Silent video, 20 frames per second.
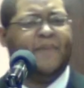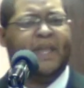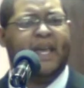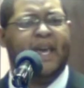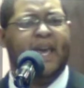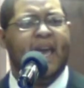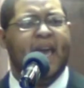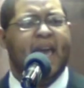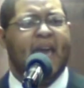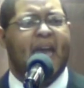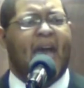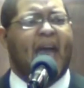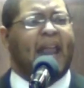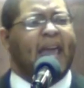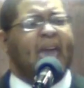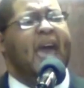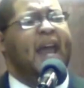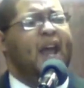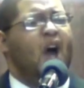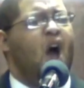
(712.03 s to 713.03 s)
And
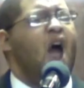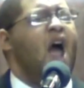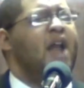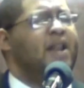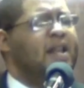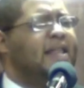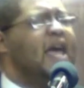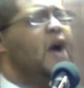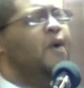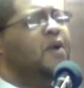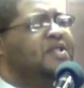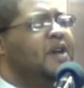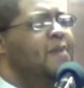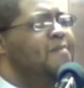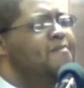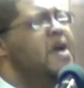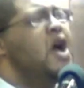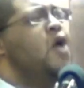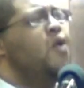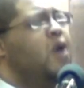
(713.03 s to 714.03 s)
he had heard that there was a
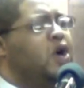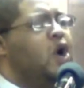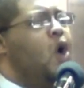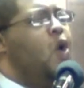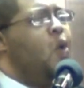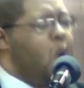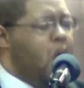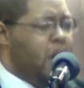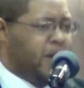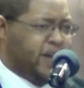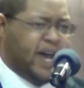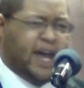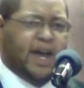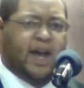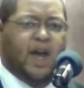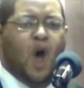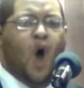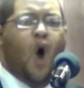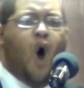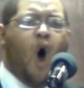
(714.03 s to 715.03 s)
miracle
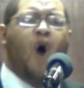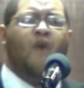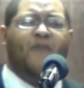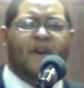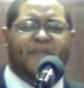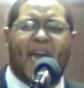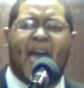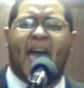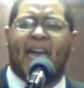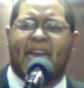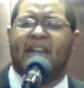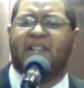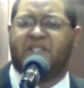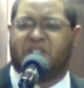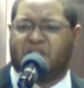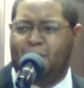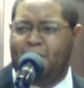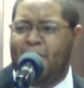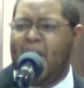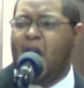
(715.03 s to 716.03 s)
worker over there in
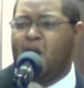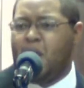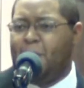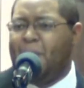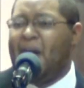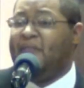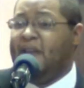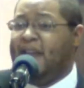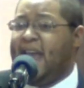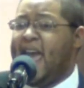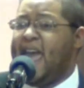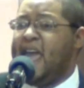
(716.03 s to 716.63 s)
Samaria by the